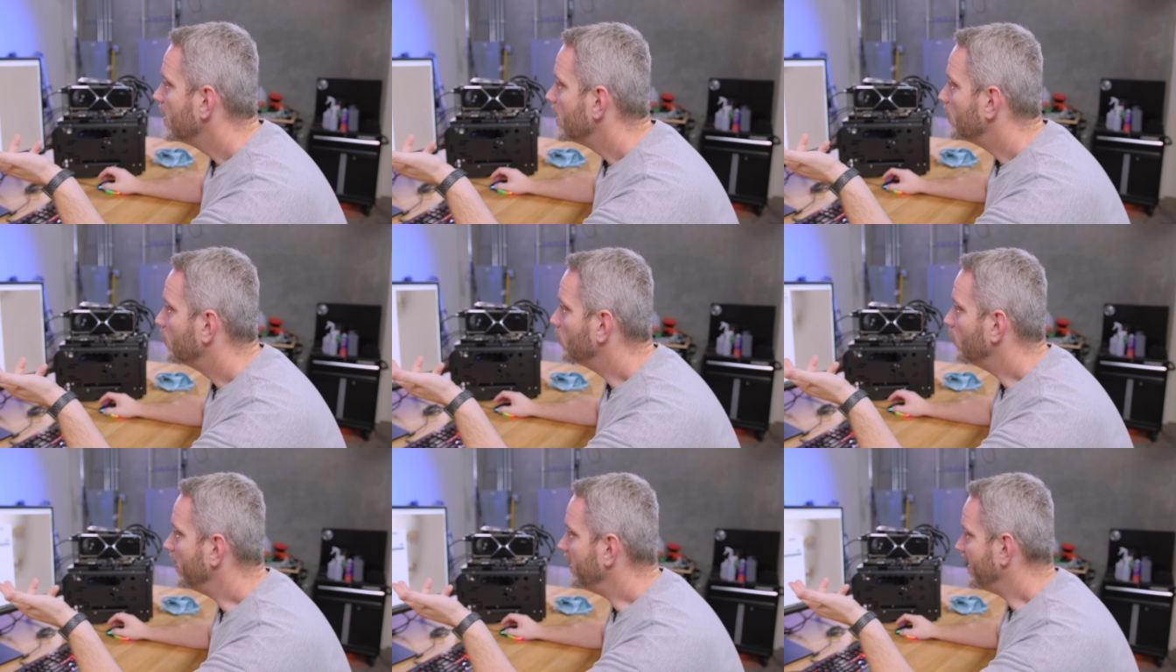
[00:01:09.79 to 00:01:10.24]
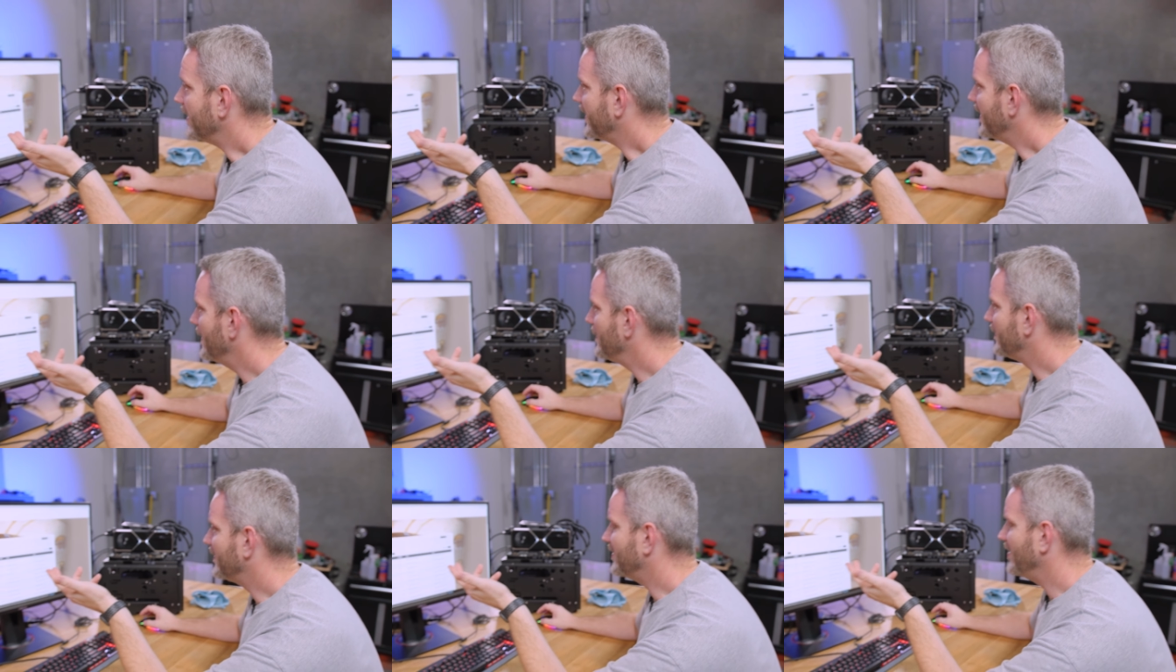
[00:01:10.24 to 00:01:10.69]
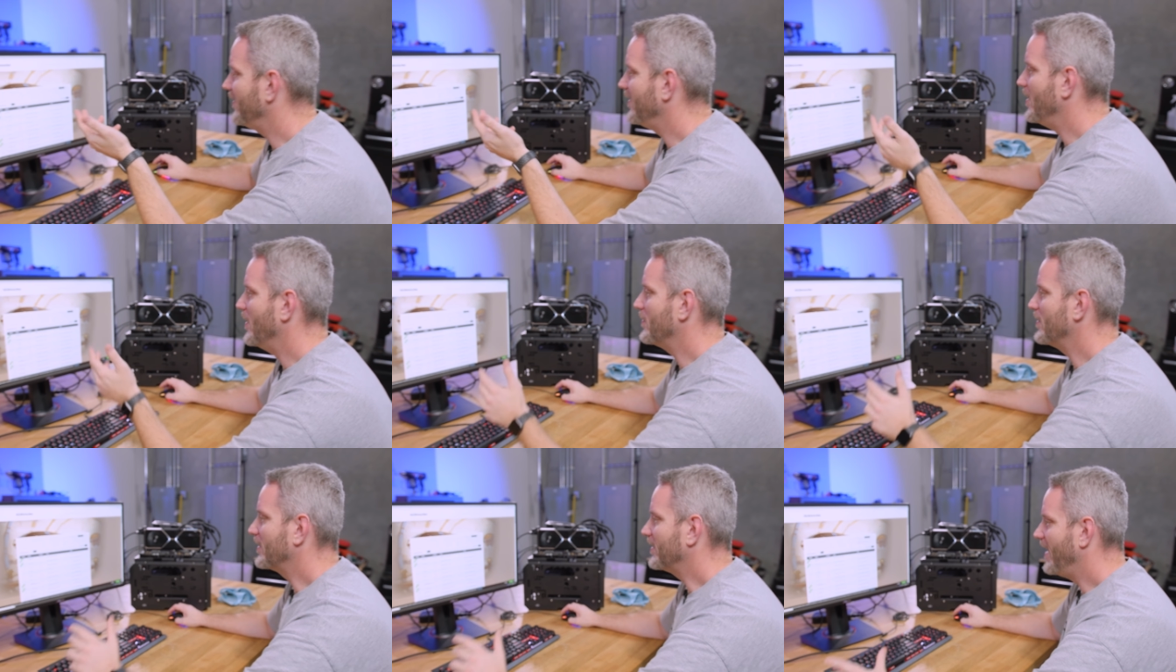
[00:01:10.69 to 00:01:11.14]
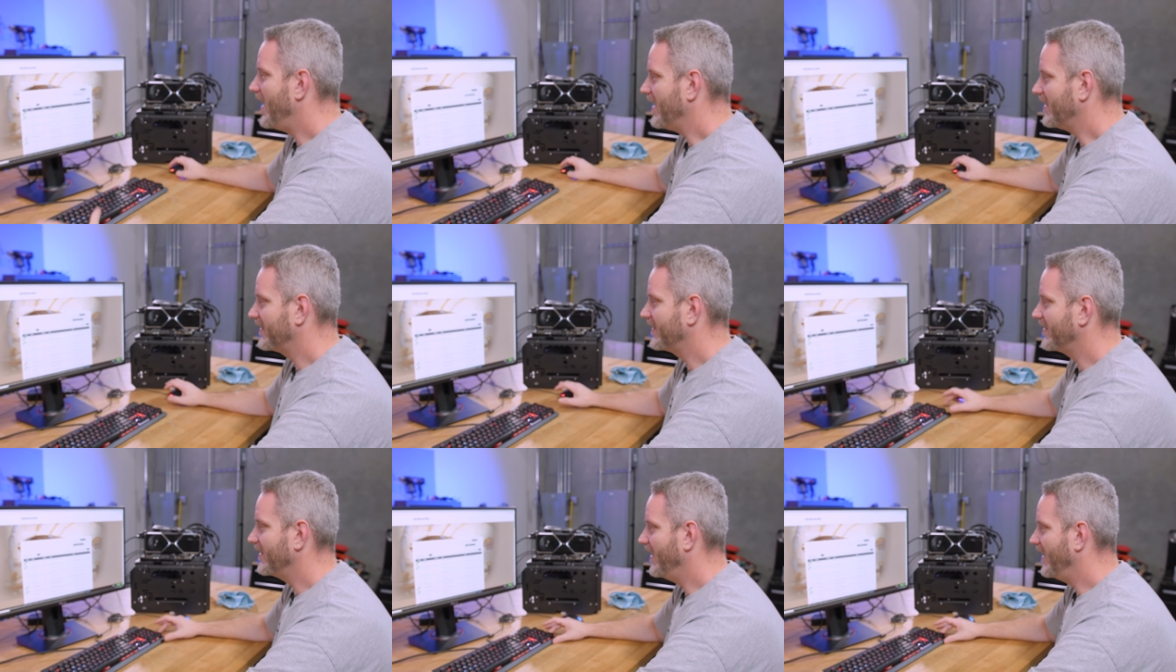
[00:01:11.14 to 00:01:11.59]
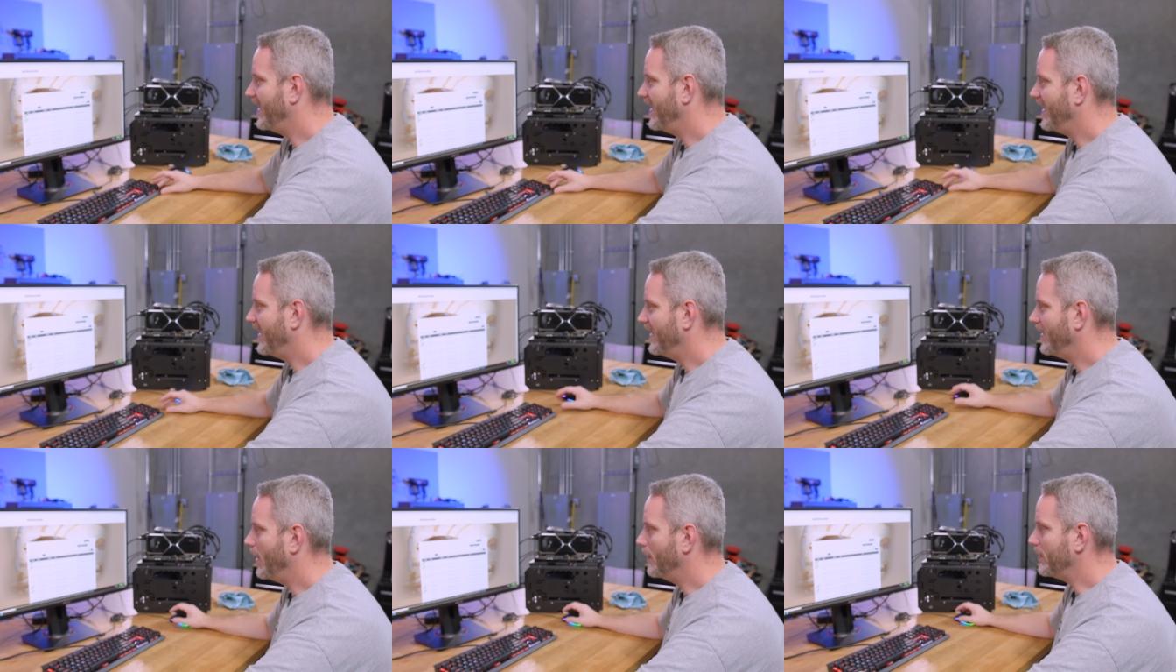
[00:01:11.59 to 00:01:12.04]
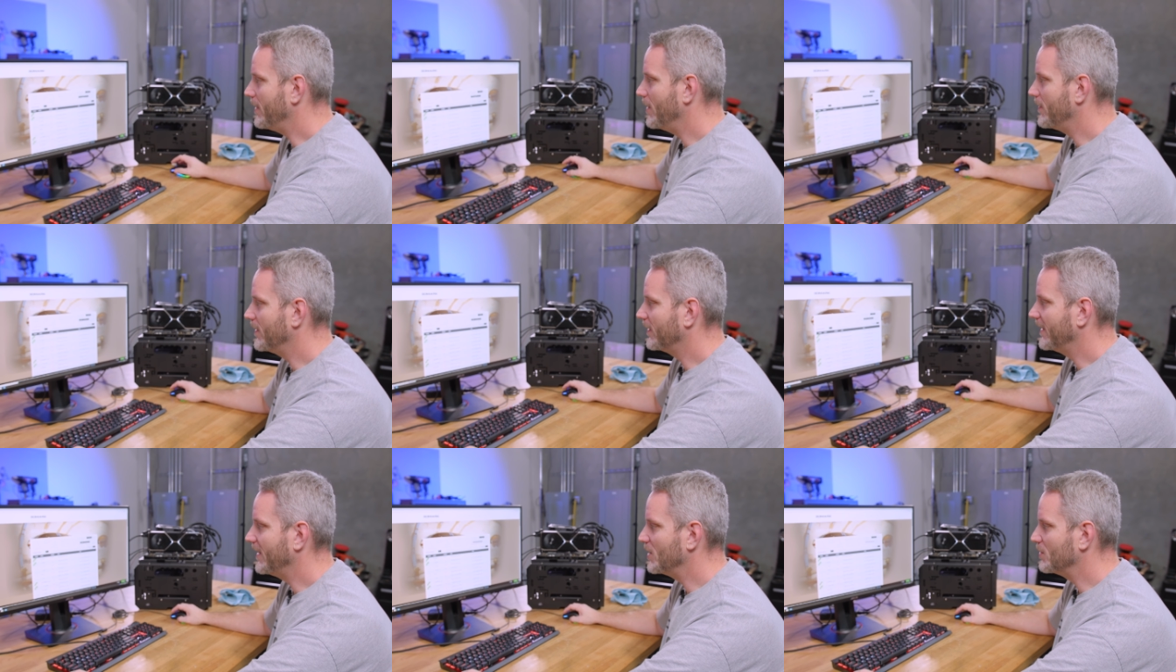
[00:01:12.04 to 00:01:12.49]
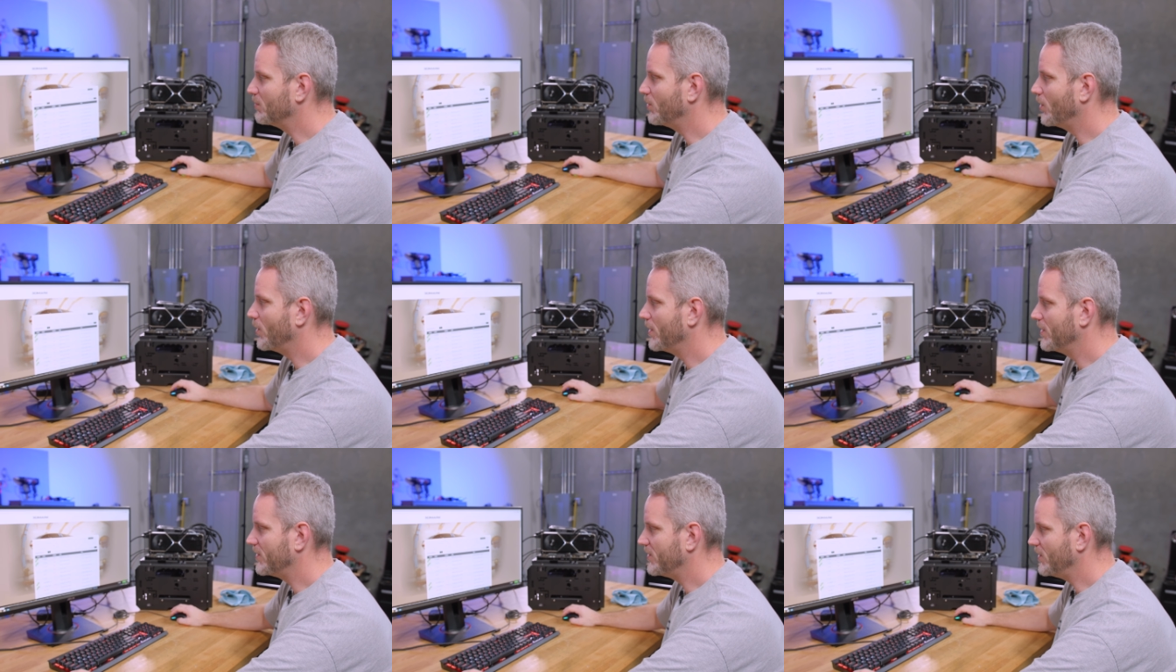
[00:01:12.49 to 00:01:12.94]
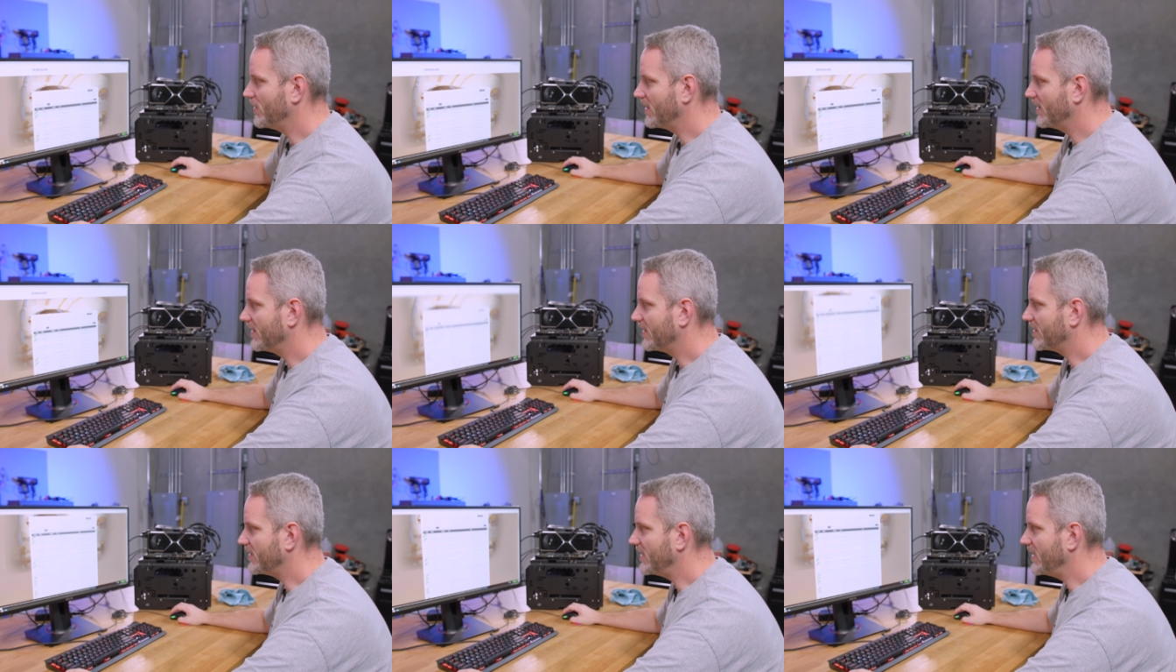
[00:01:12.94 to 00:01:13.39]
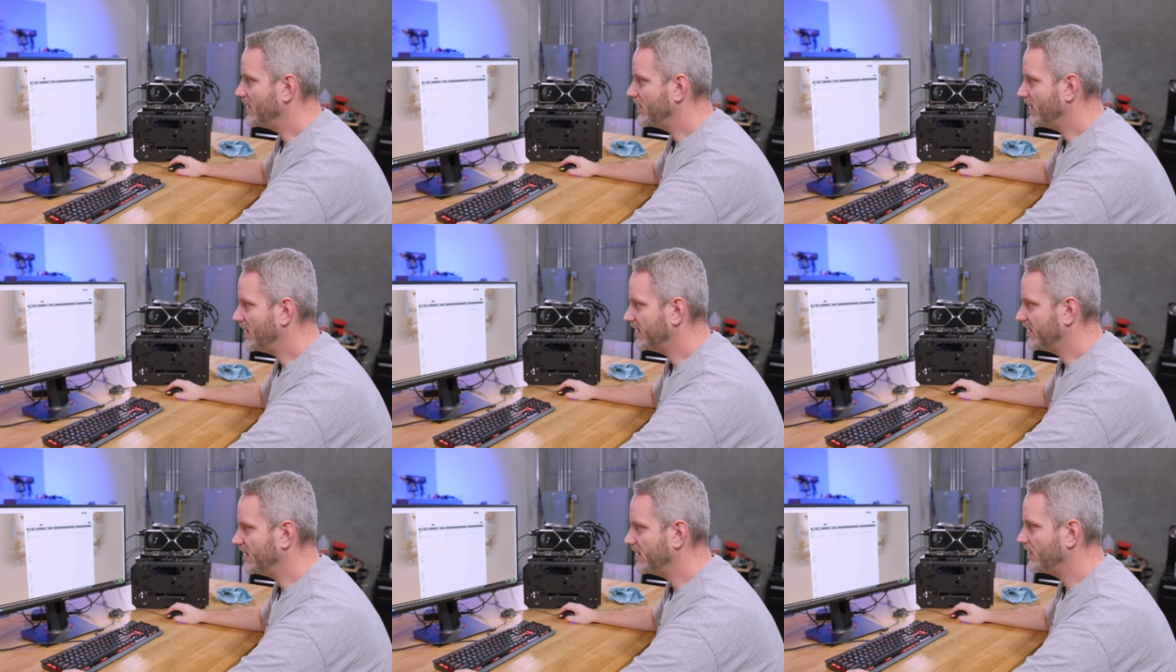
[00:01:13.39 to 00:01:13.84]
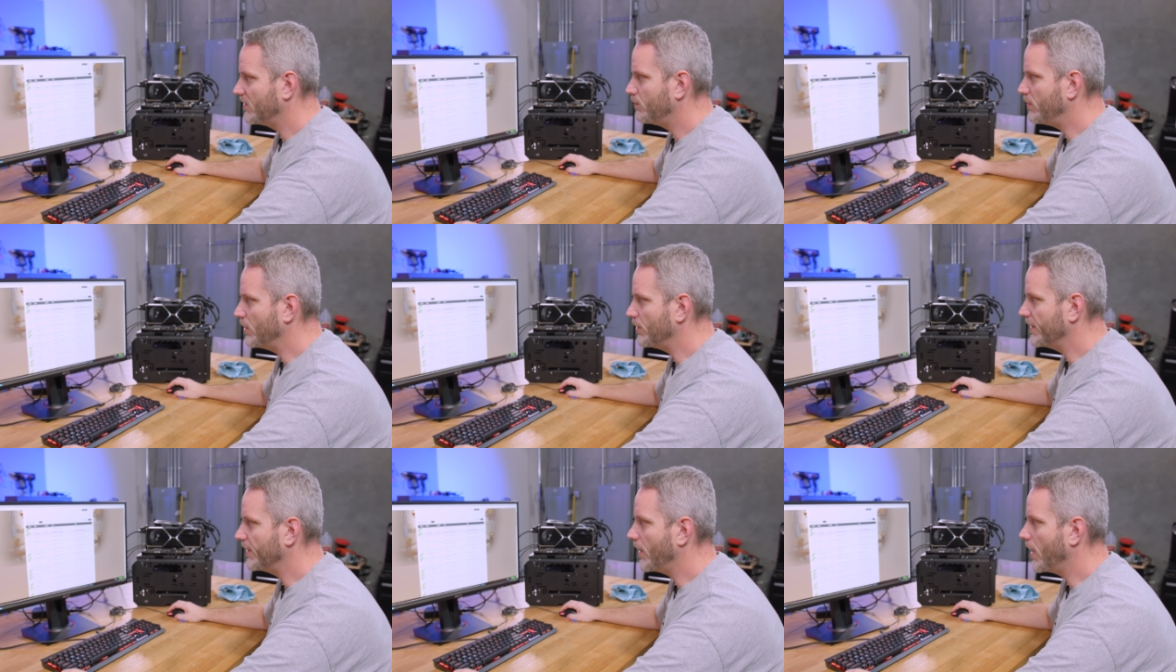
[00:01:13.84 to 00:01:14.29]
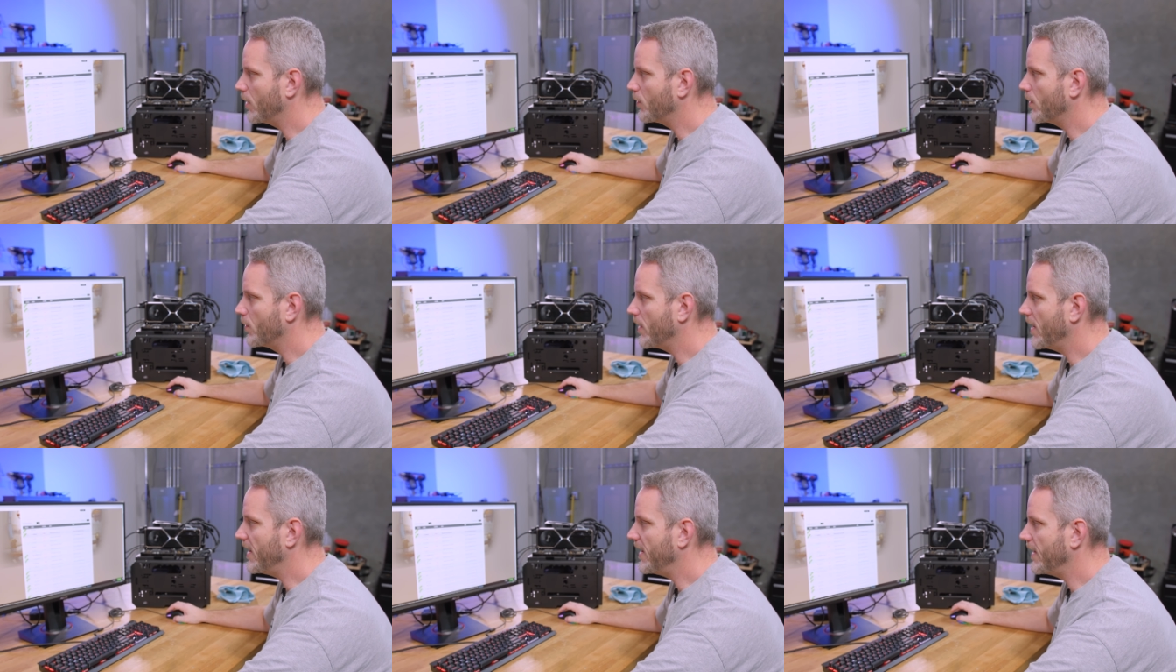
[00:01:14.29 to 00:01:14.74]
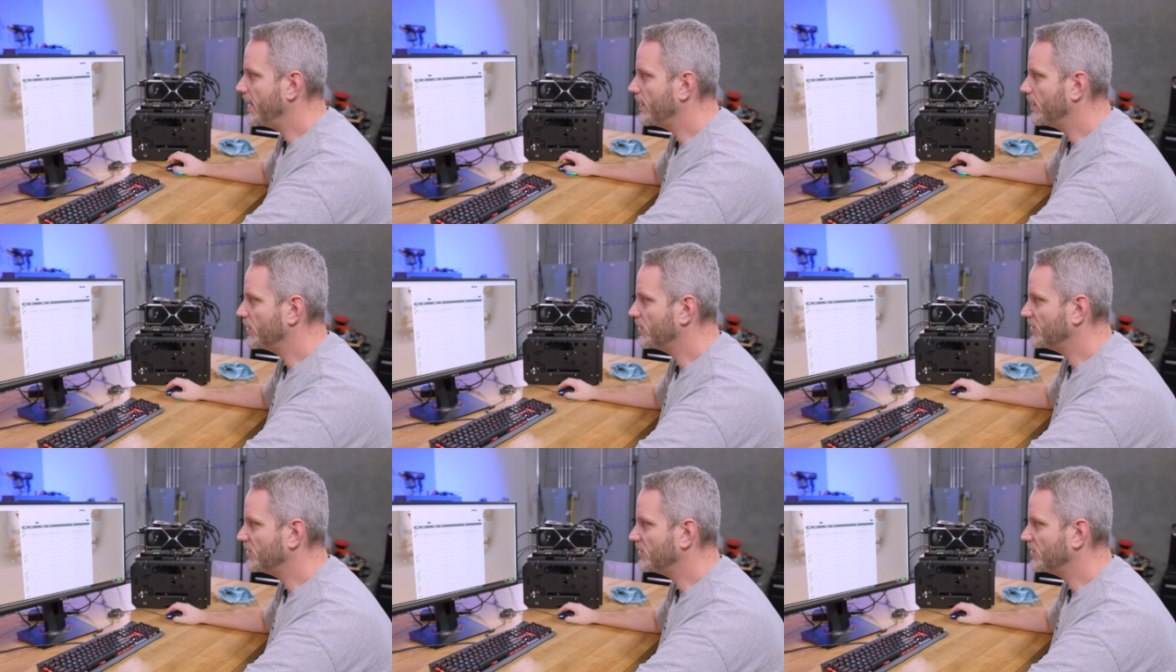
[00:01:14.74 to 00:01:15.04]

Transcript: when it comes to the overclocks, uh, up here in the leaderboards, you can see this is bearded hardware right here.